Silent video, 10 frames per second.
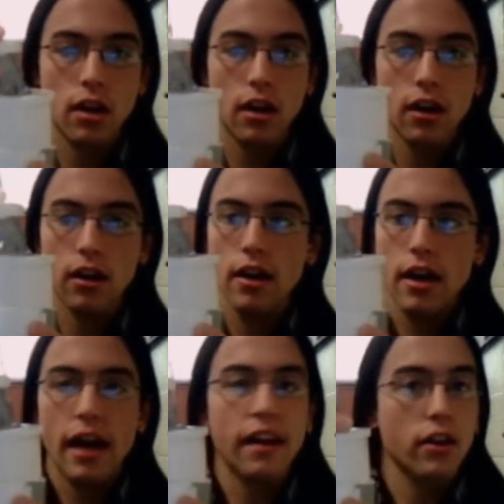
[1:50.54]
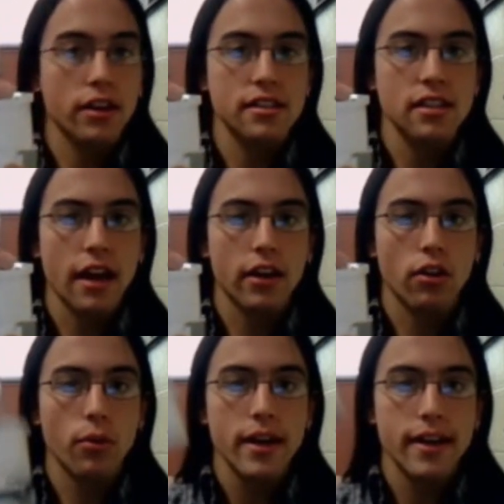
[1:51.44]
and it can slide
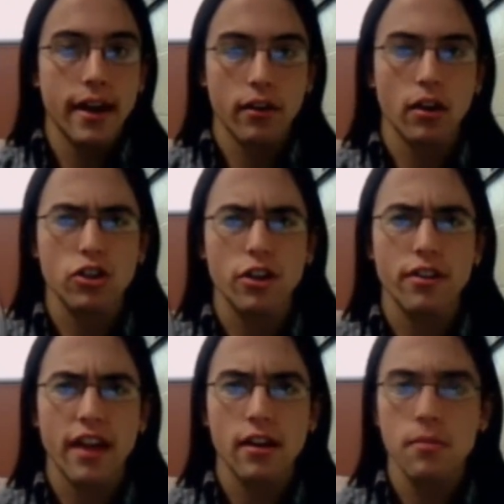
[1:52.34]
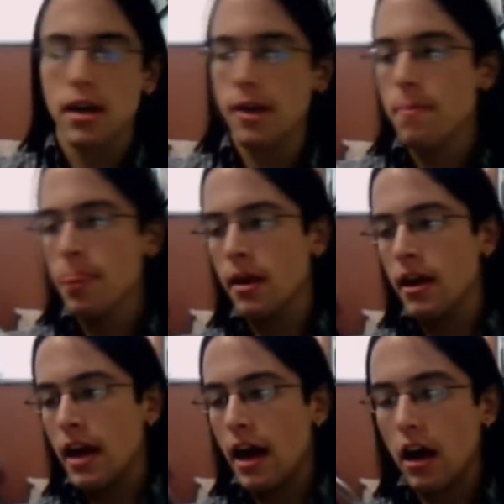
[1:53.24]
all the way down. I'll show you that in a minute.
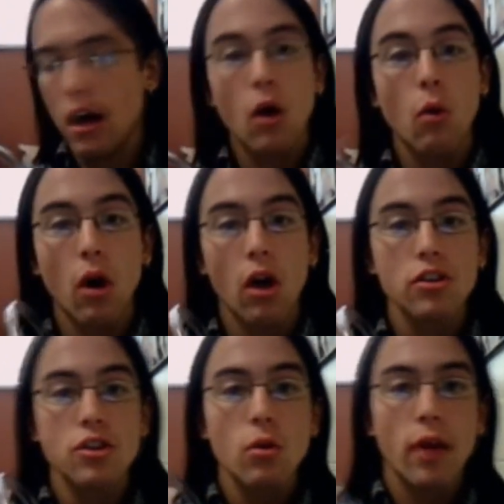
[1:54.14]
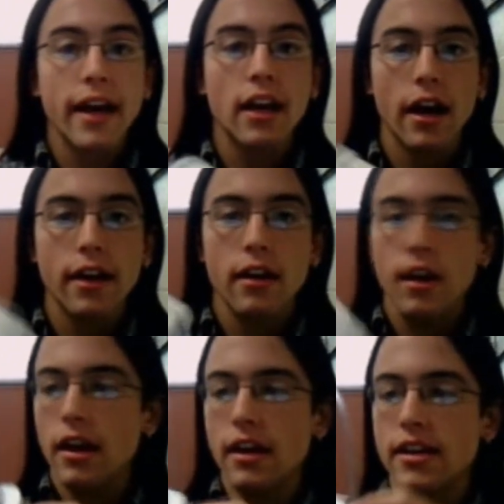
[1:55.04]
Also what I got,
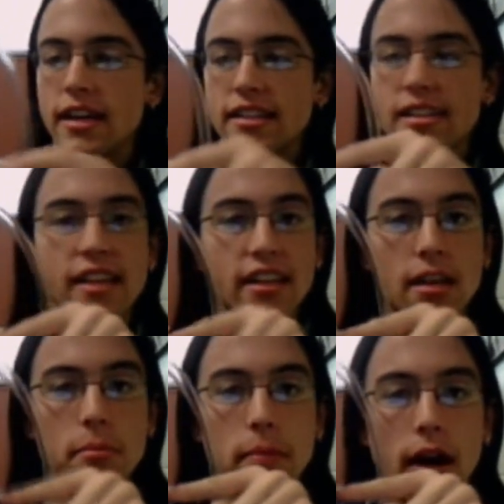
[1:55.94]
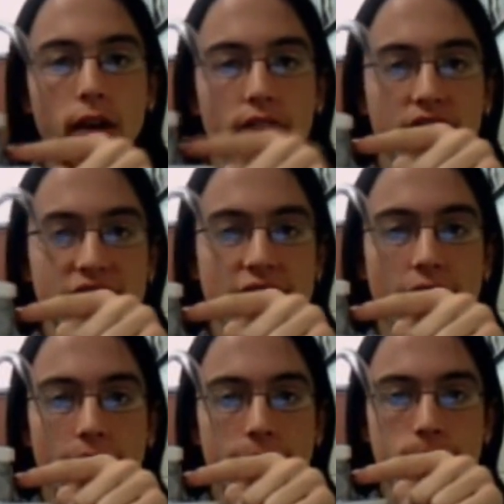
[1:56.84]
it sticks up about this
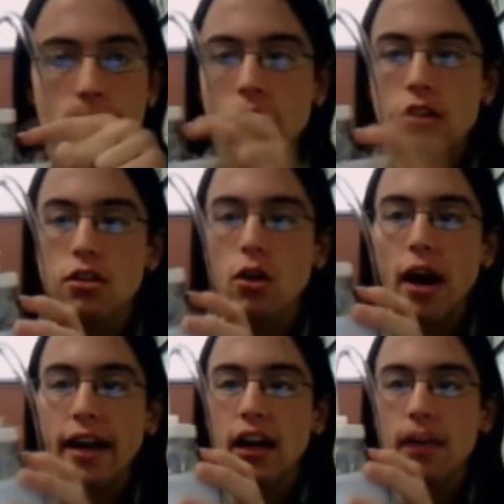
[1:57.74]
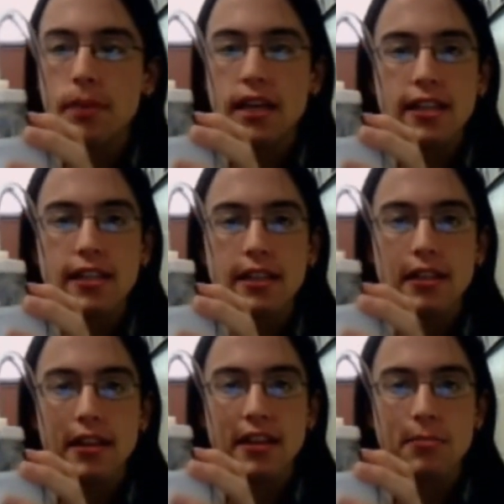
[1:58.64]
high, so I got a piece,
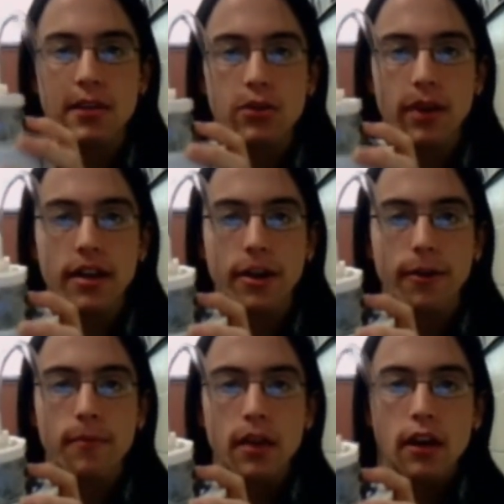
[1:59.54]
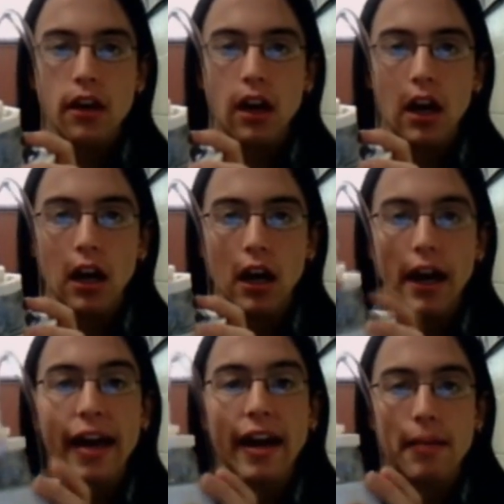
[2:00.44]
this piece right here,
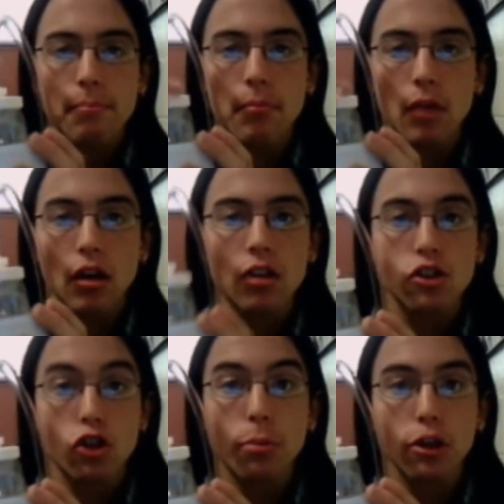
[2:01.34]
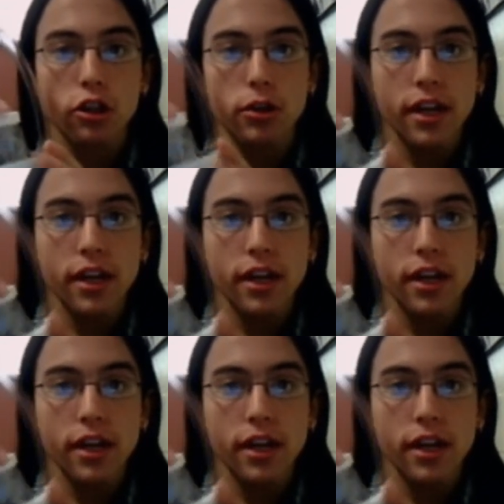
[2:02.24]
and I super glued